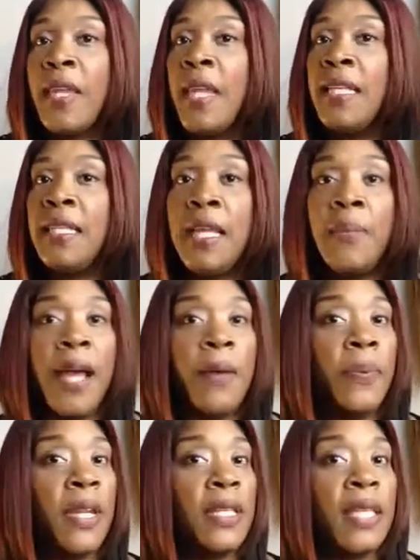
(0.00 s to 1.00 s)
And some
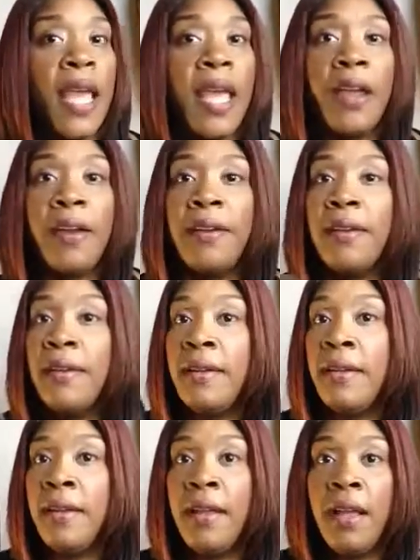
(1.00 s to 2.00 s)
companies' hair
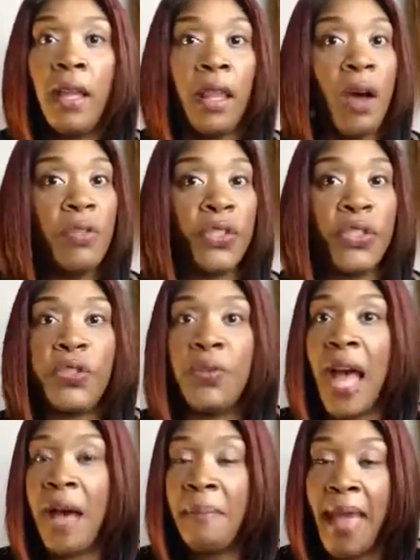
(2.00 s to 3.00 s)
closures do
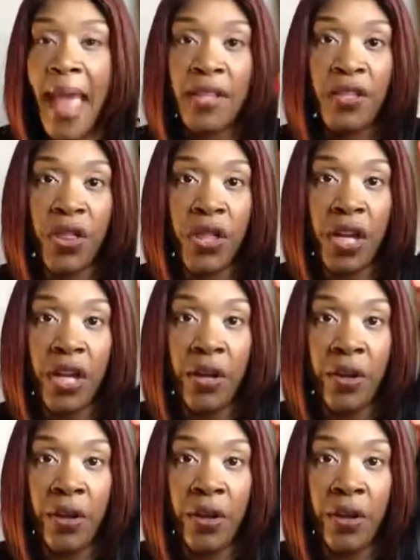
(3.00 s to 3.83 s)
not match the